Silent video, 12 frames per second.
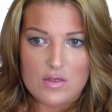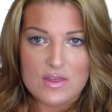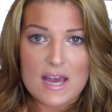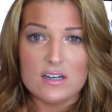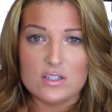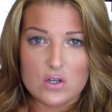
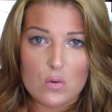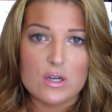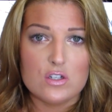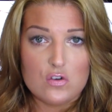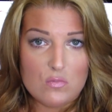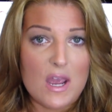that is
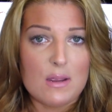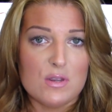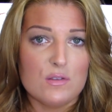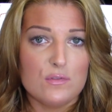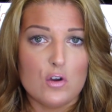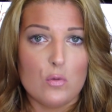going to make
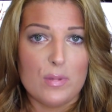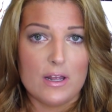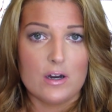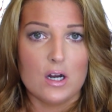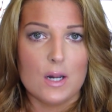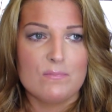me feel
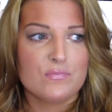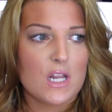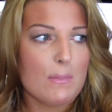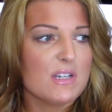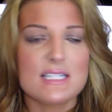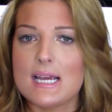better
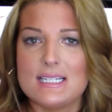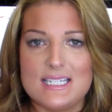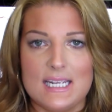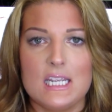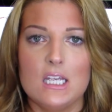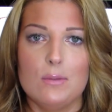
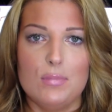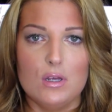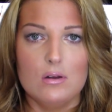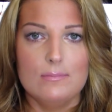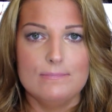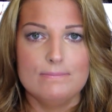besides taking a
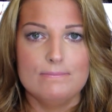pill,